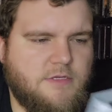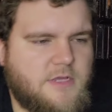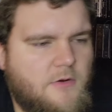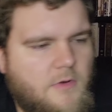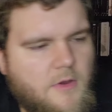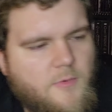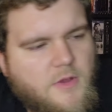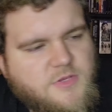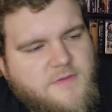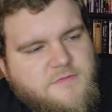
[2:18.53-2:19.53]
So,
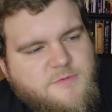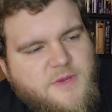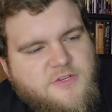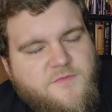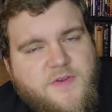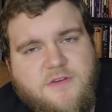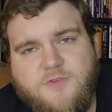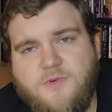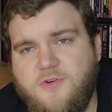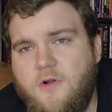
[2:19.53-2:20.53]
we also have some special
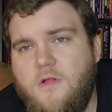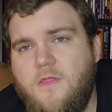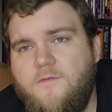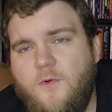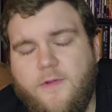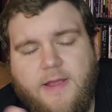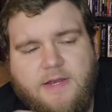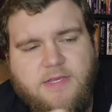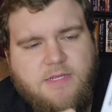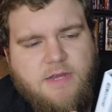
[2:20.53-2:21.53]
features, which are all on the four
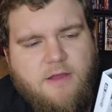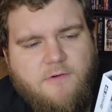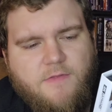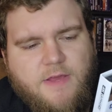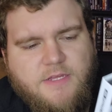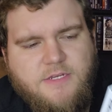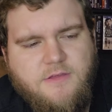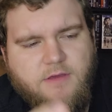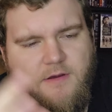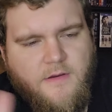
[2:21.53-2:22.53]
K disc now, thanks
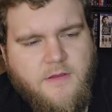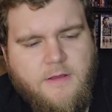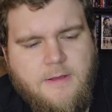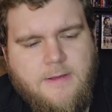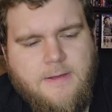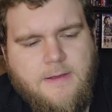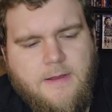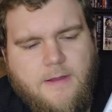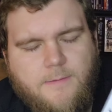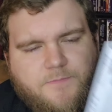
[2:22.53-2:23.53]
to their
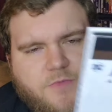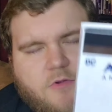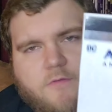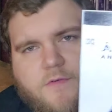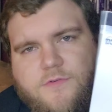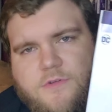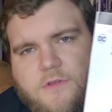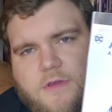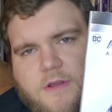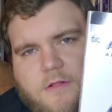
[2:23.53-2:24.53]
Um, refusal
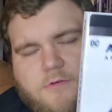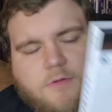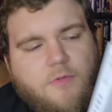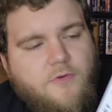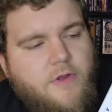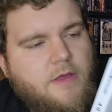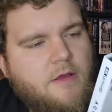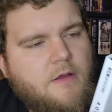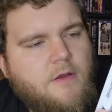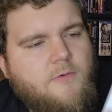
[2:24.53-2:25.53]
to include the Blu-ray.
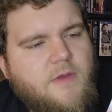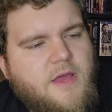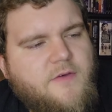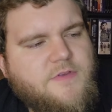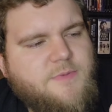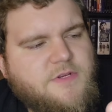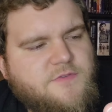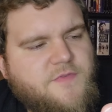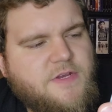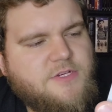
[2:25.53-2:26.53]
We have
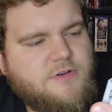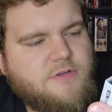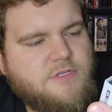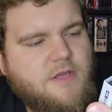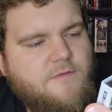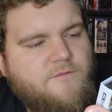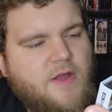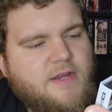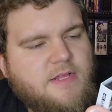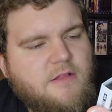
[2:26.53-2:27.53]
special features,
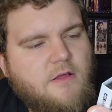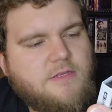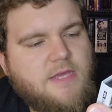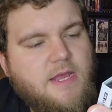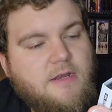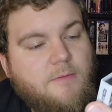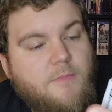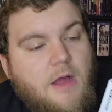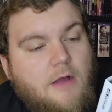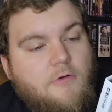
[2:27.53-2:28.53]
Finding the Lost
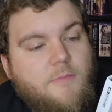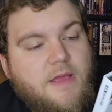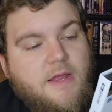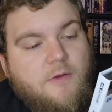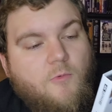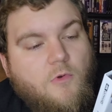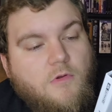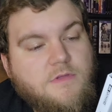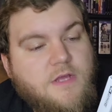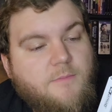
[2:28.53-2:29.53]
Kingdom, Aquaman,
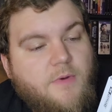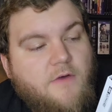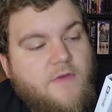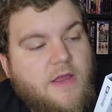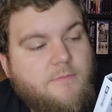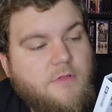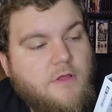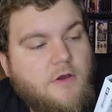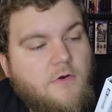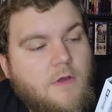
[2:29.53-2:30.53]
Worlds Above and
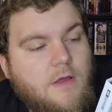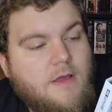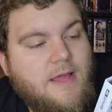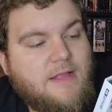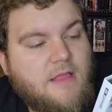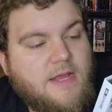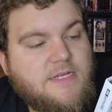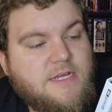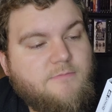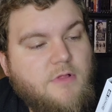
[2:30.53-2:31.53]
Below,
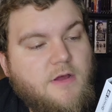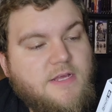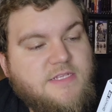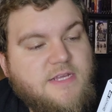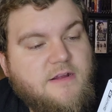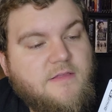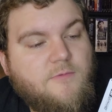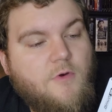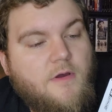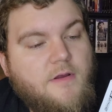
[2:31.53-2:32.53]
Atlantean Blood is Thicker
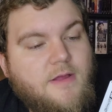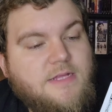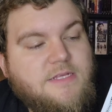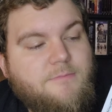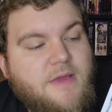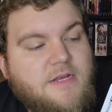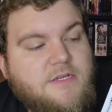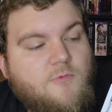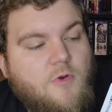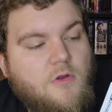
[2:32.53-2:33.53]
Than Water, It's a
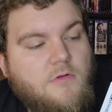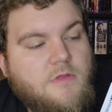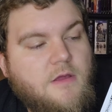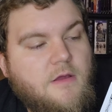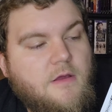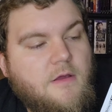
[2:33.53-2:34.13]
Manta World,